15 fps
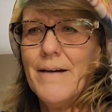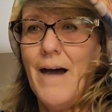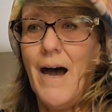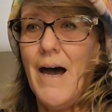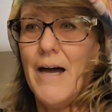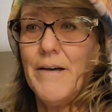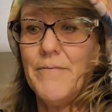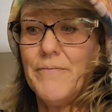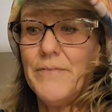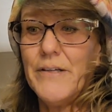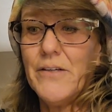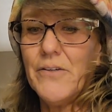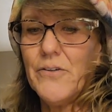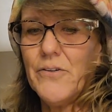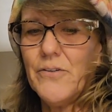I
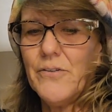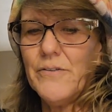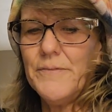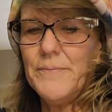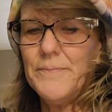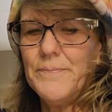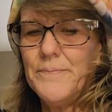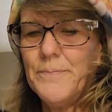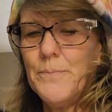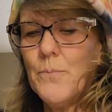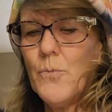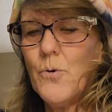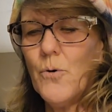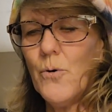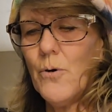feel
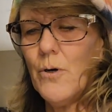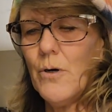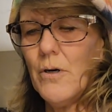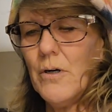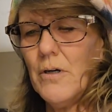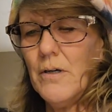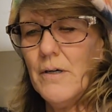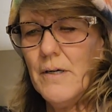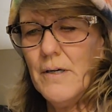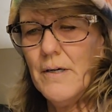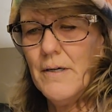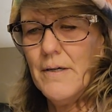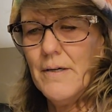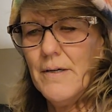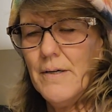more
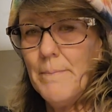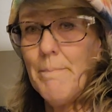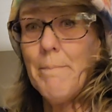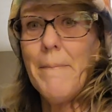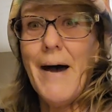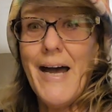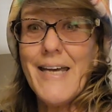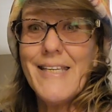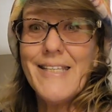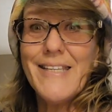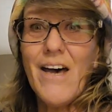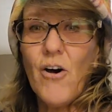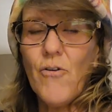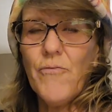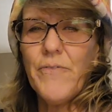
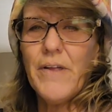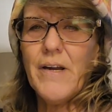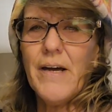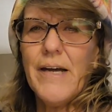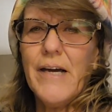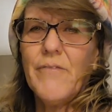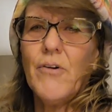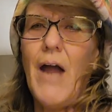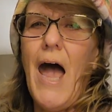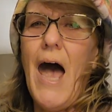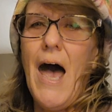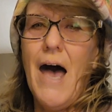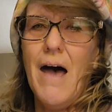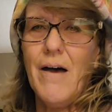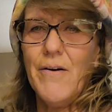myself than I ever
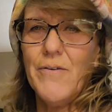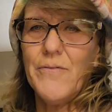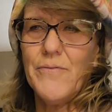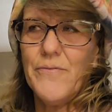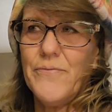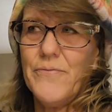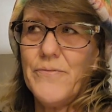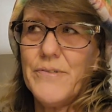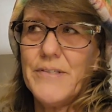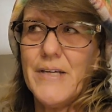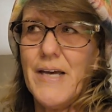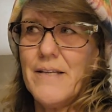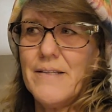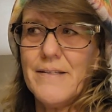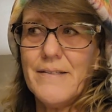have
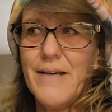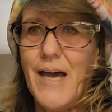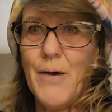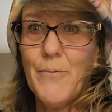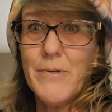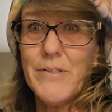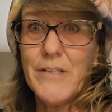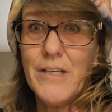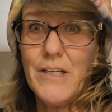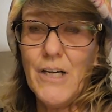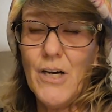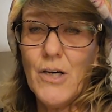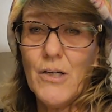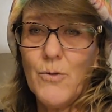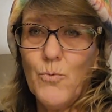since I was a
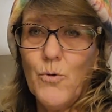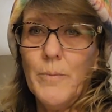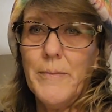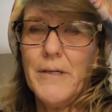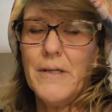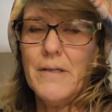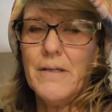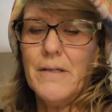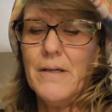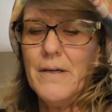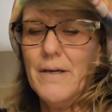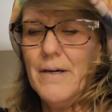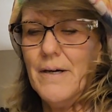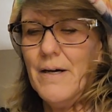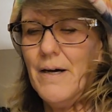young woman,
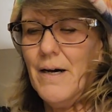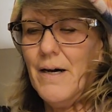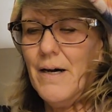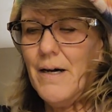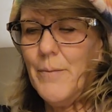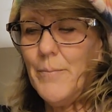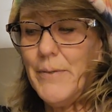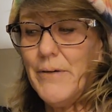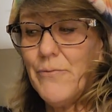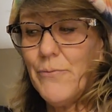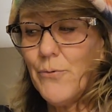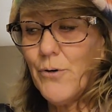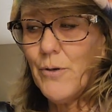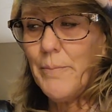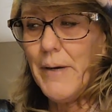
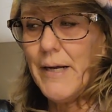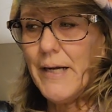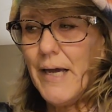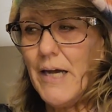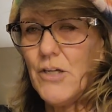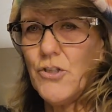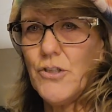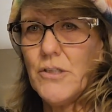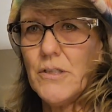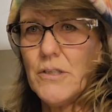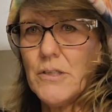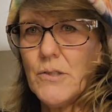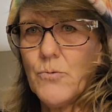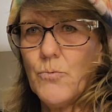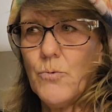before
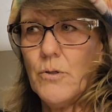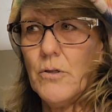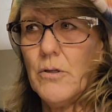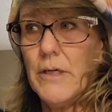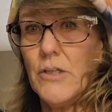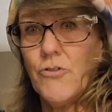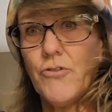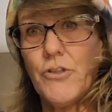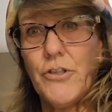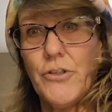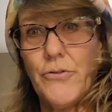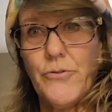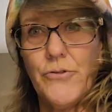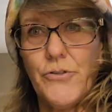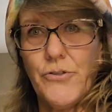medications were
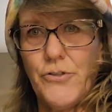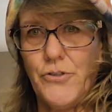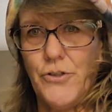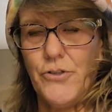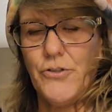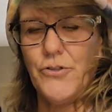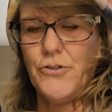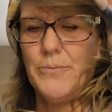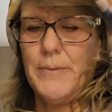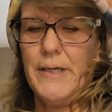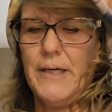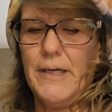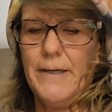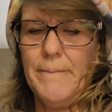introduced to me.